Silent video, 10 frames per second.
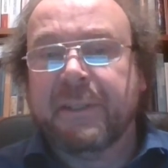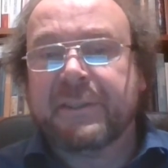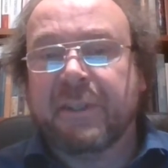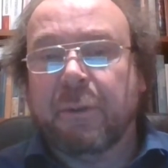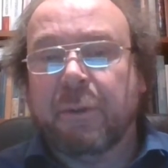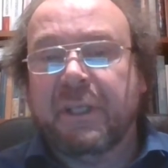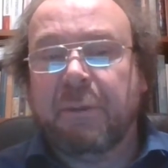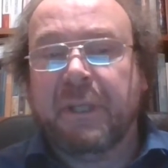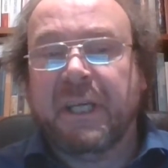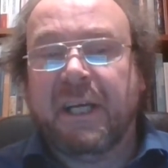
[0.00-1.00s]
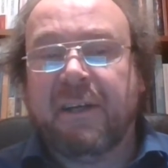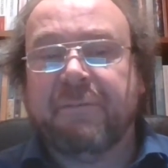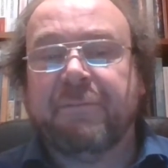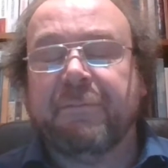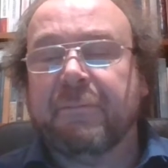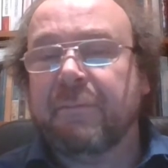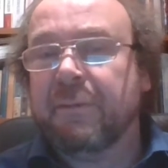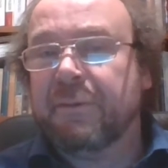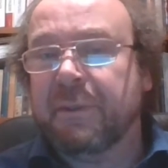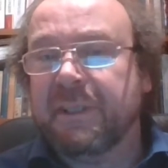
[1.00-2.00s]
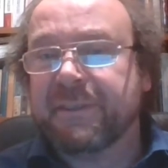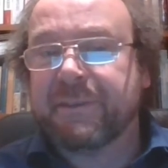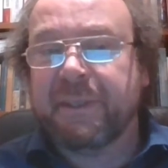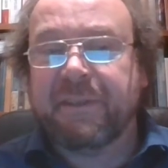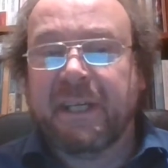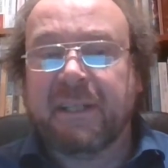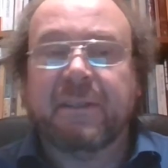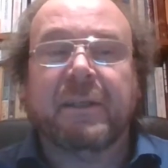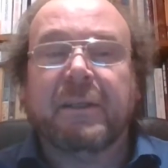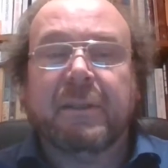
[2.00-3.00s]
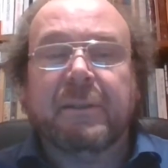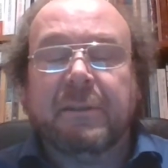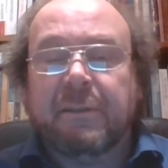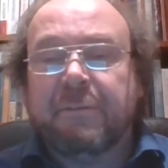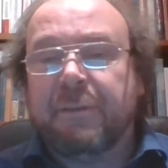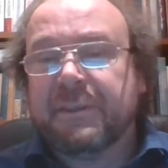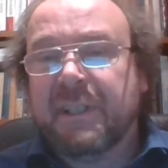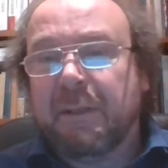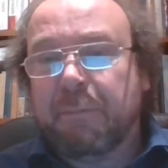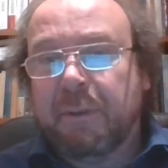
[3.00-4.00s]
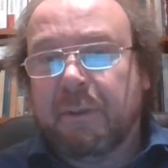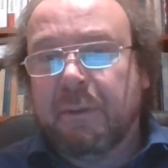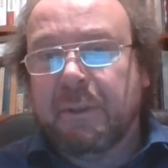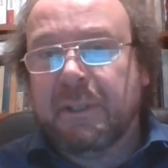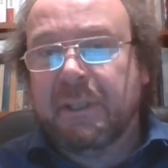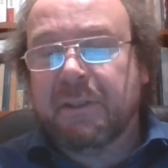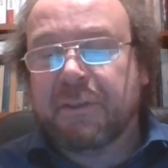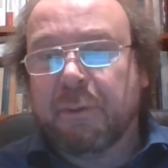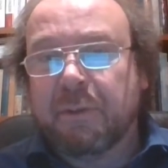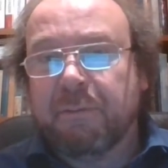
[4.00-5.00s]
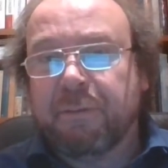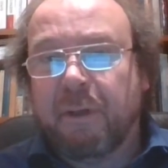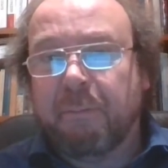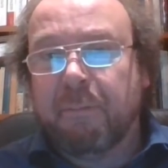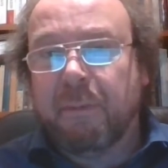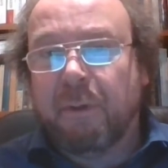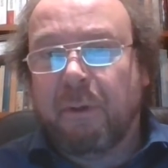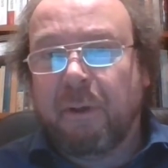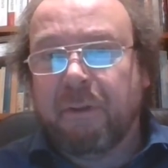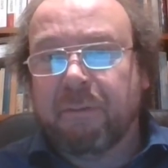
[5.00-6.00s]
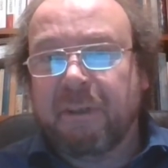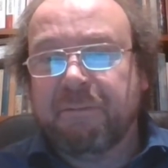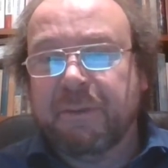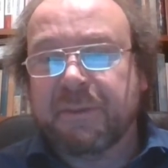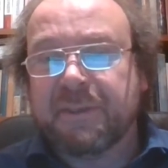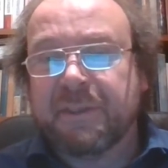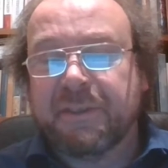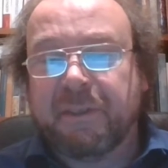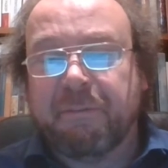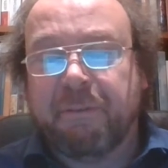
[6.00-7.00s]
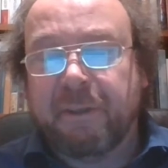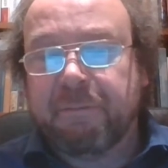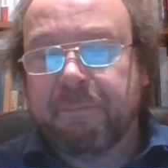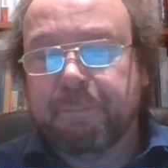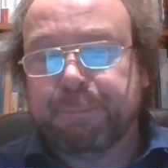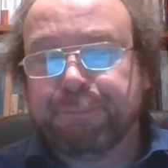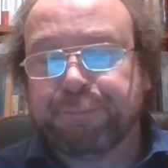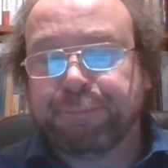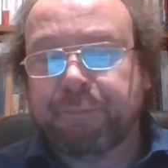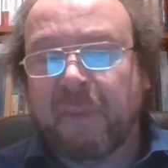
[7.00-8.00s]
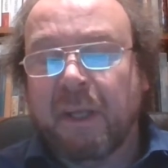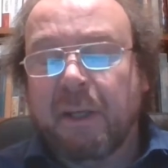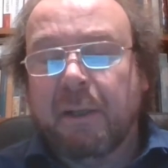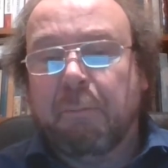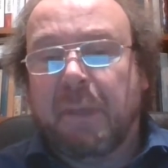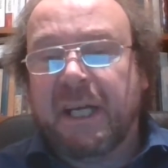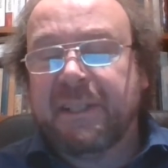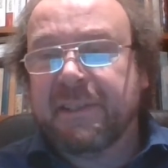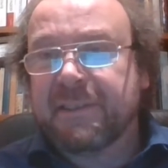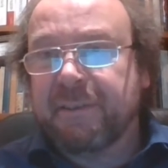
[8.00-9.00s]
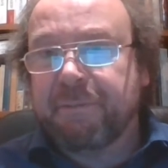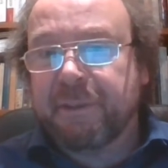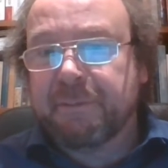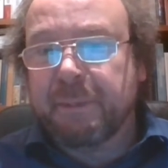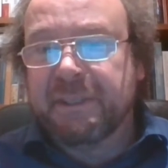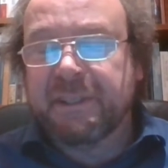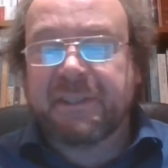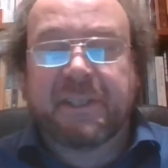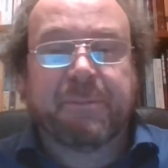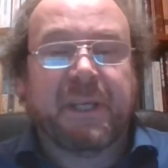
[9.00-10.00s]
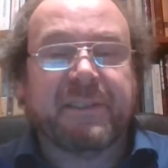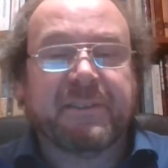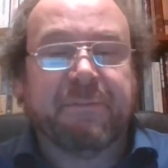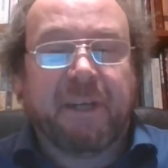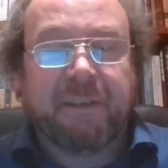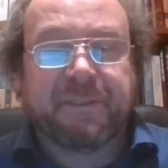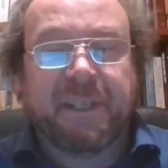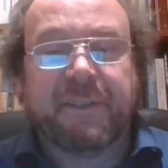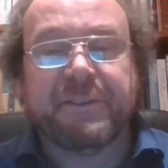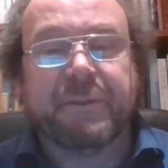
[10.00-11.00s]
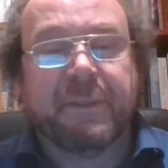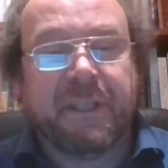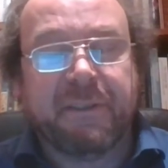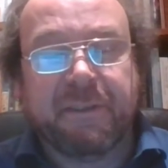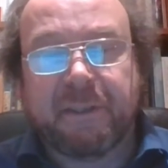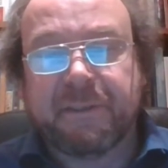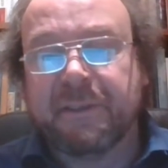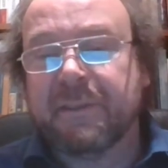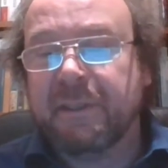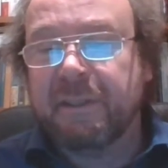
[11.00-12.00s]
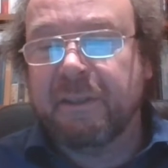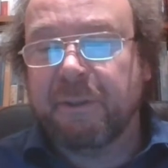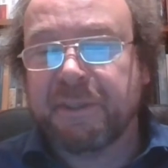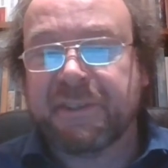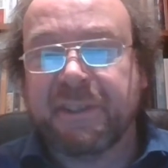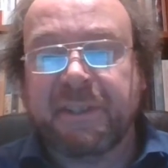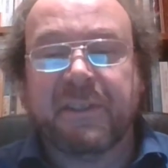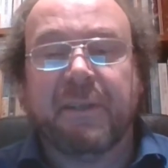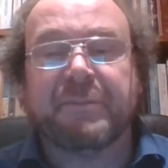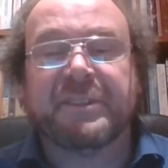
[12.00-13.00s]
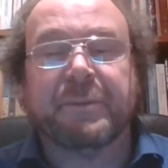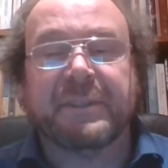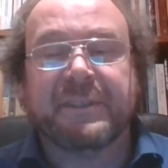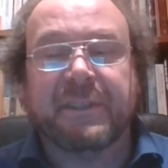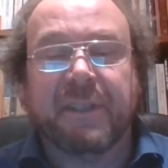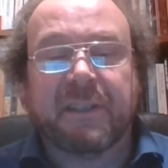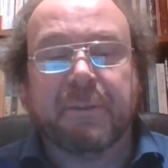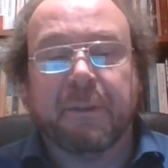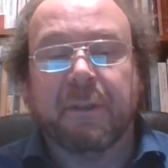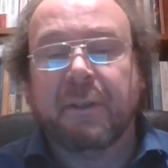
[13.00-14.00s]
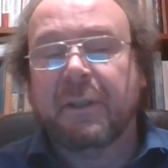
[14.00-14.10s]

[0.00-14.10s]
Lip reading: So here we have, to illustrate that, for example, a total from all the revenues, 35, minus the first business expense, 5,000, you can deduct it. It lowers the income, so it's deductible.